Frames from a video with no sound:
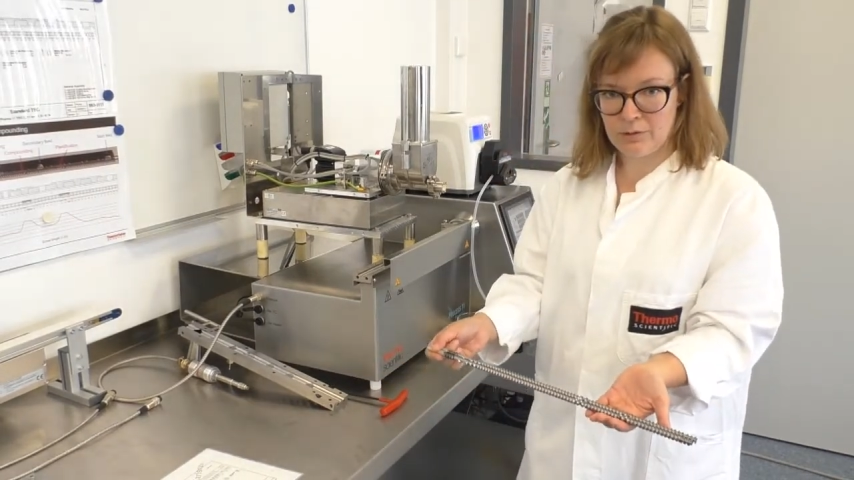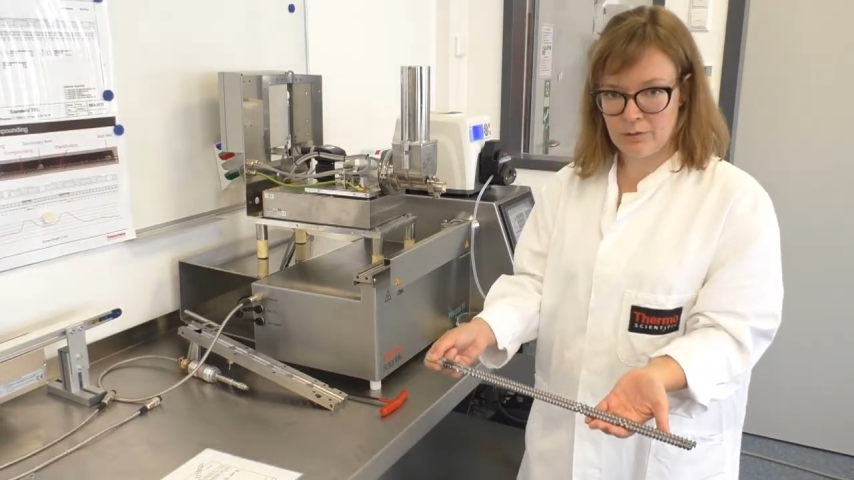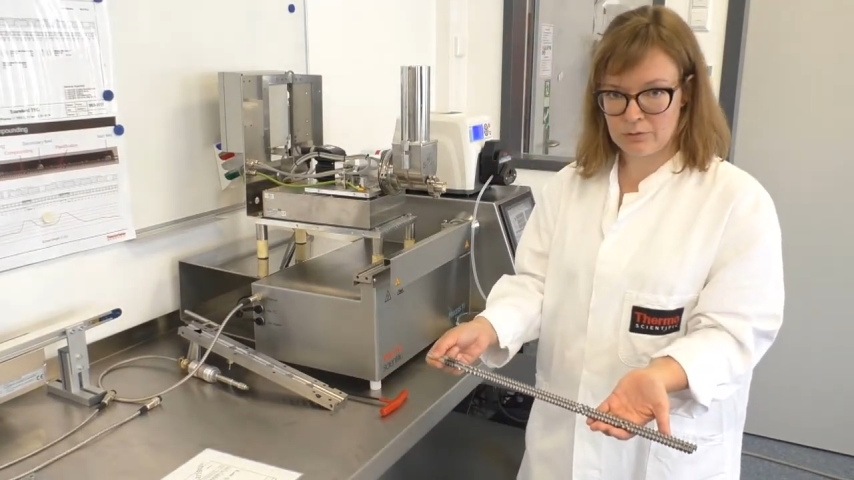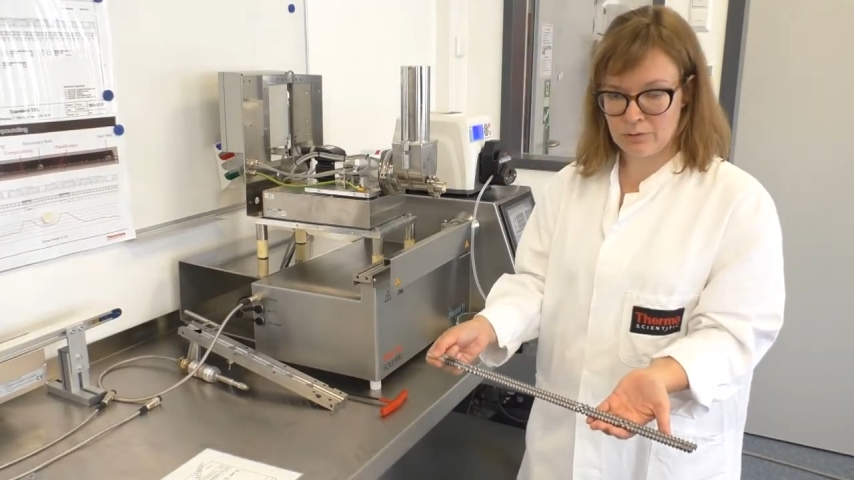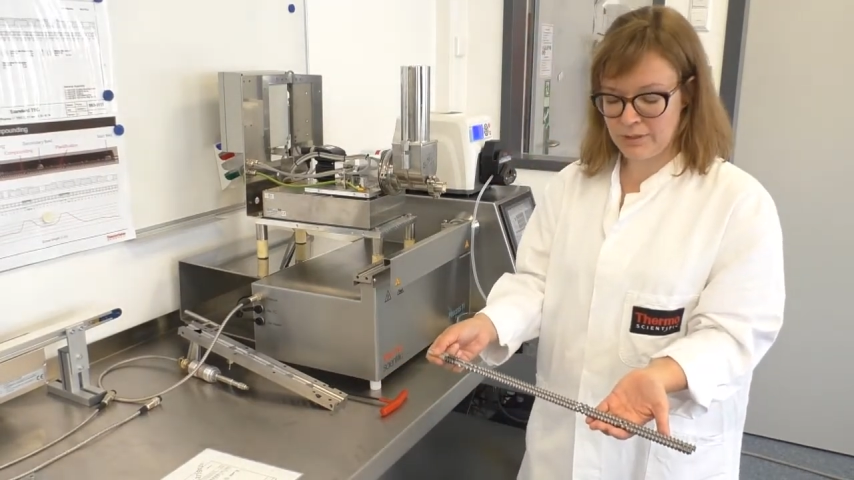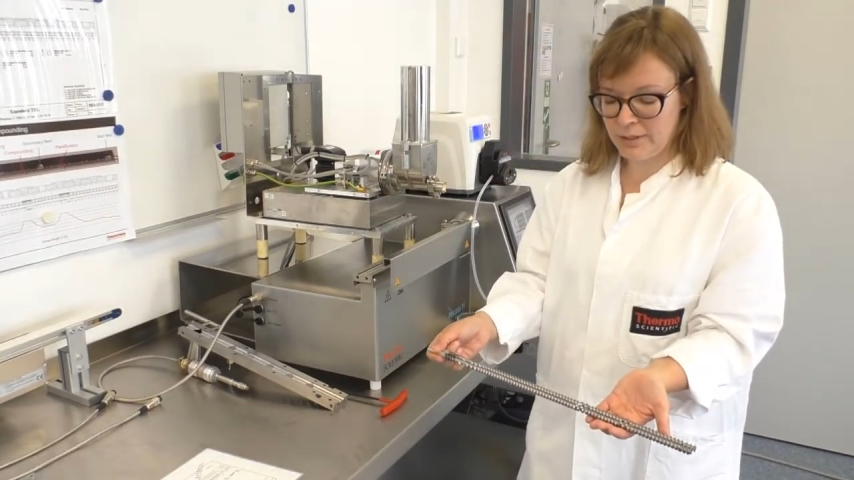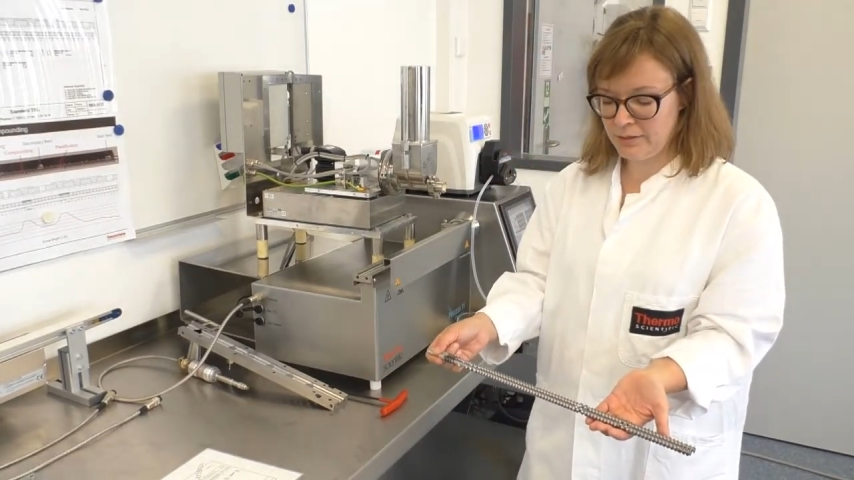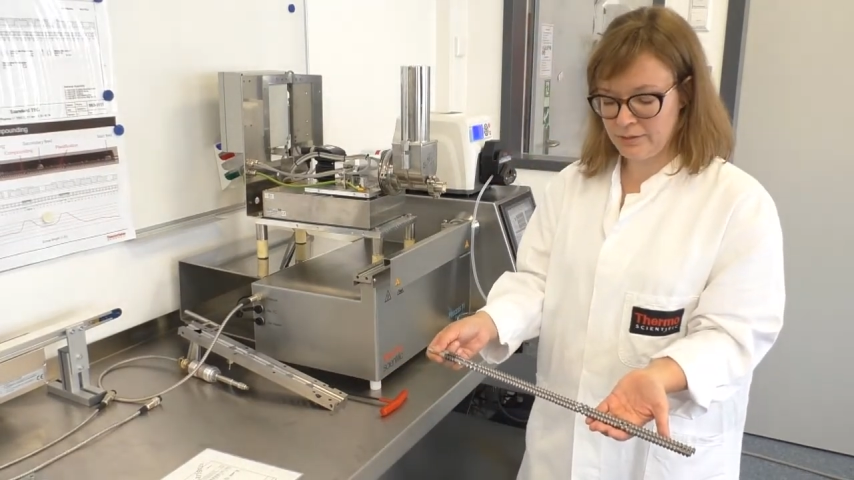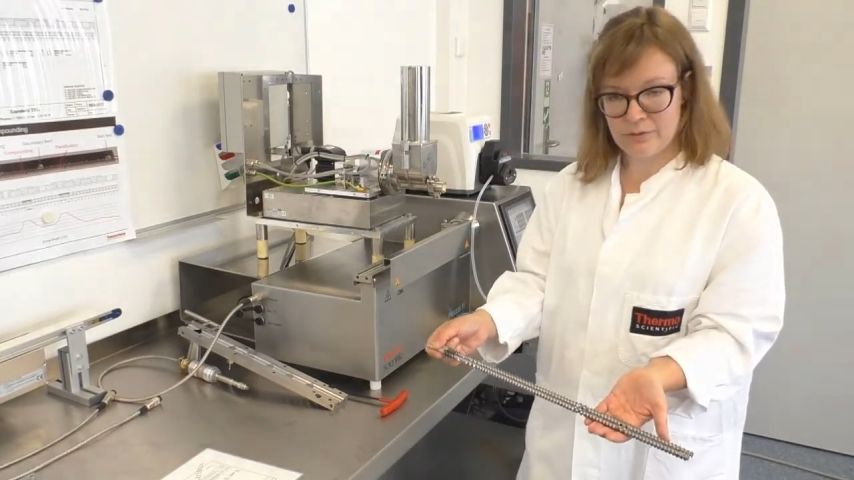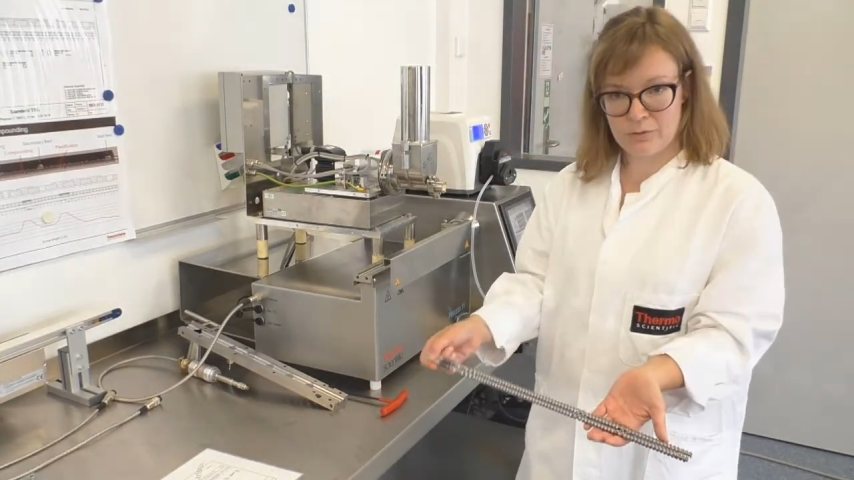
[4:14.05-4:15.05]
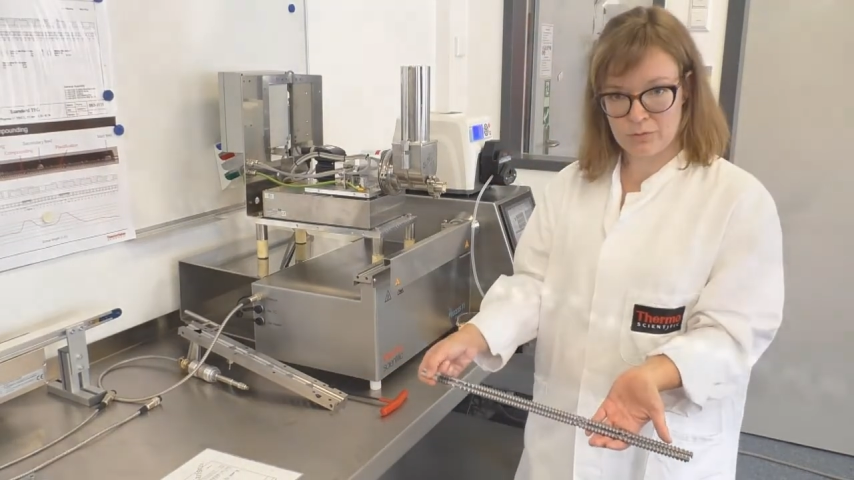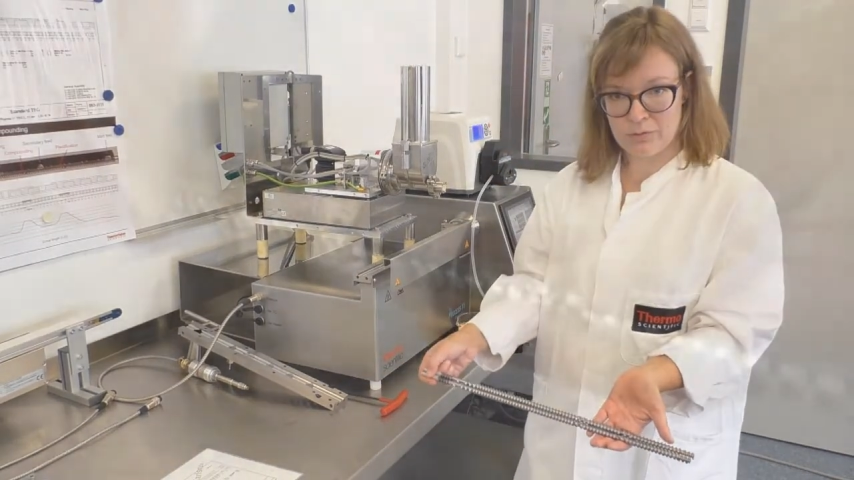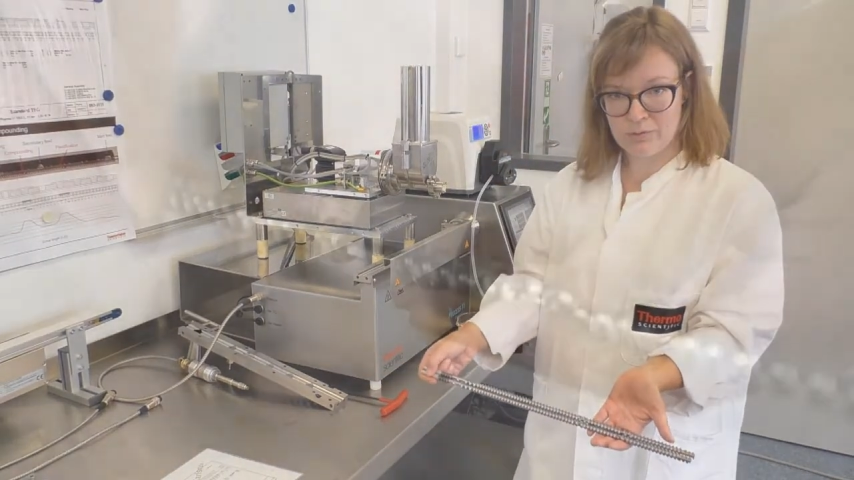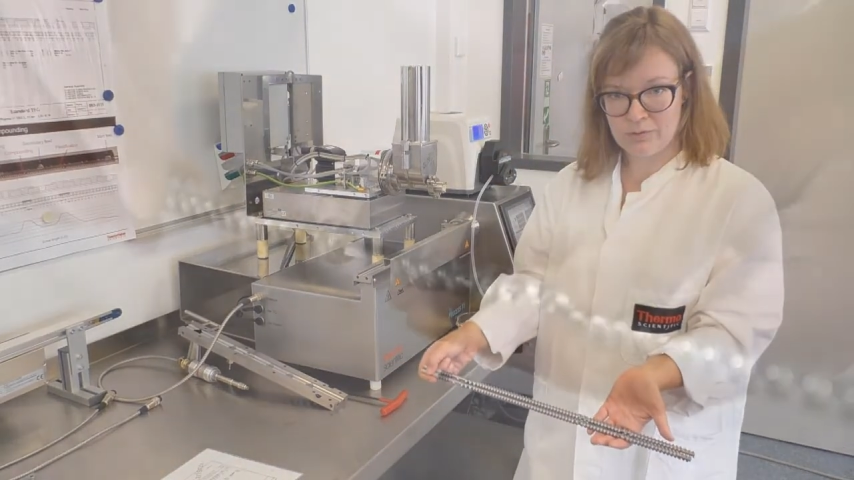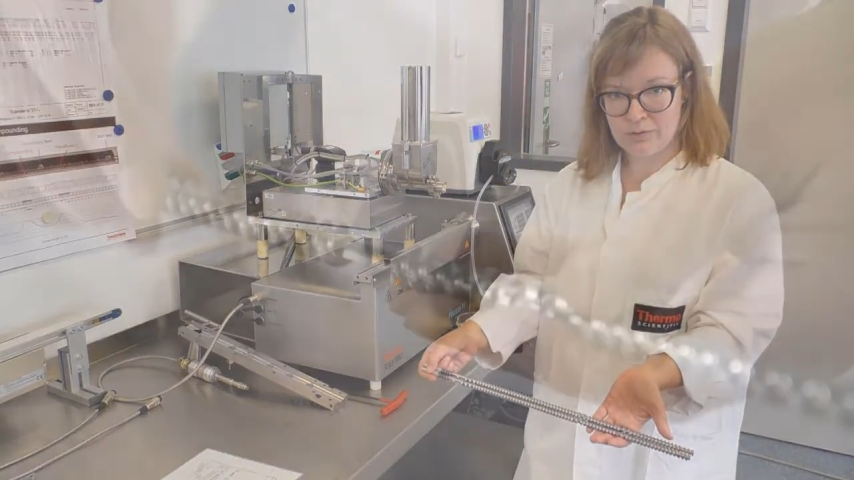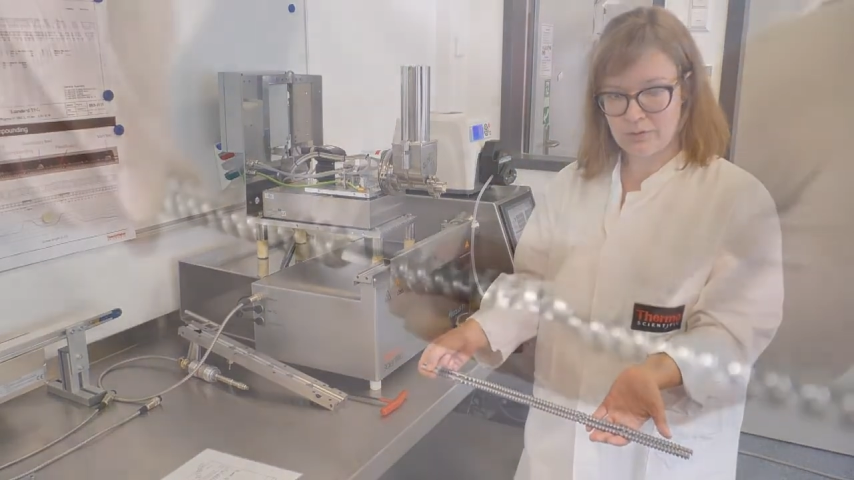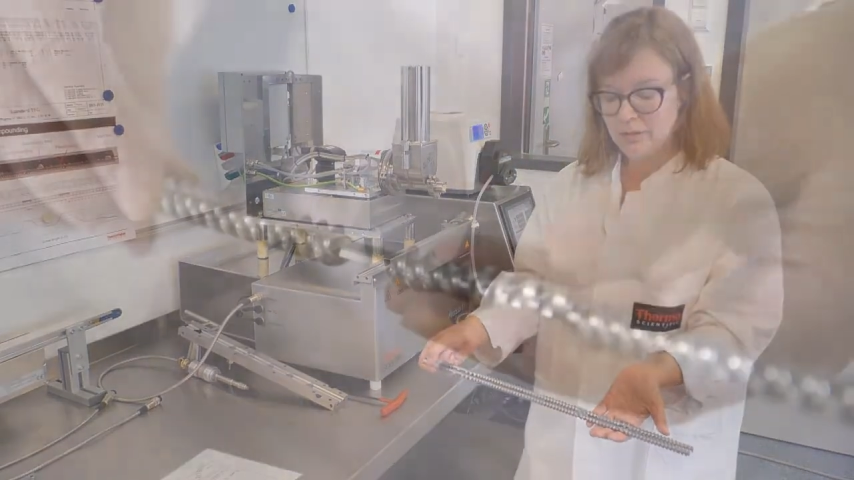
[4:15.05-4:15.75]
co-rotating screws.